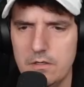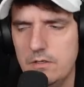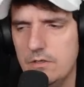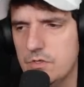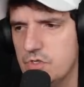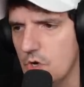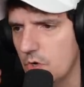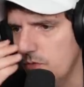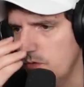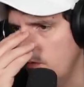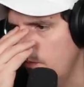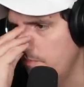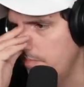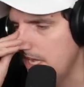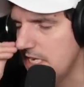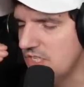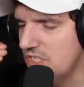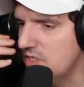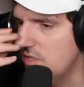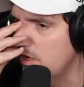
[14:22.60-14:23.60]
So
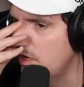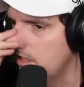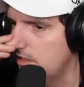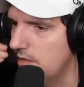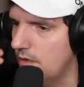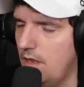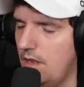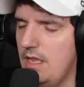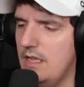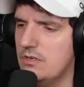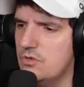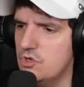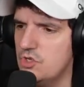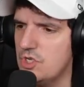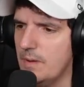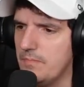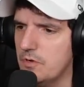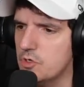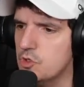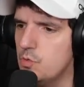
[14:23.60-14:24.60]
basically the
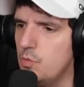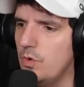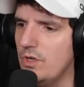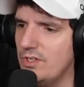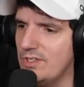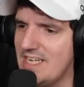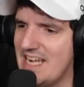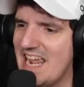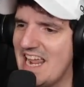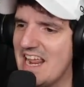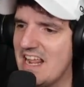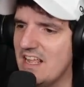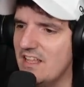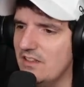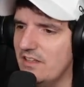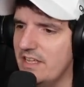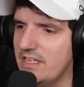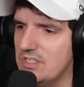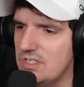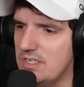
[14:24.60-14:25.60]
interceptors will tank
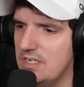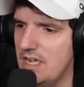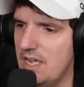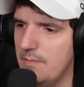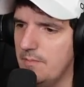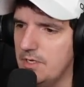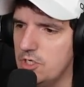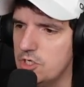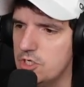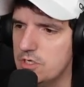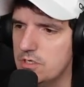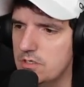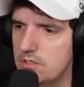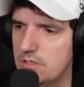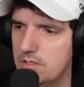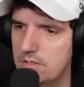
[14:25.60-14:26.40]
less damage